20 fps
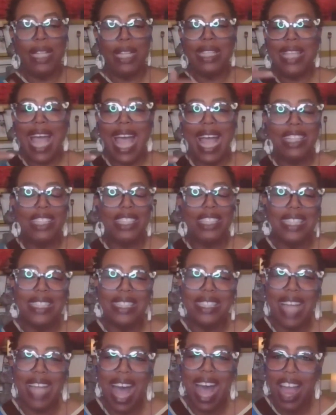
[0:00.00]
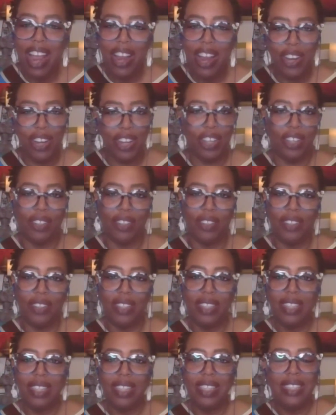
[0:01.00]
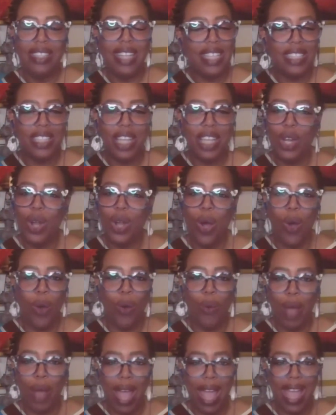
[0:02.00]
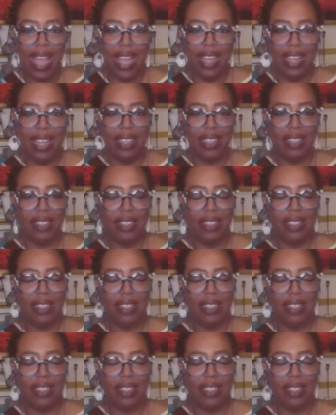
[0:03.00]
But that desire doesn't go away.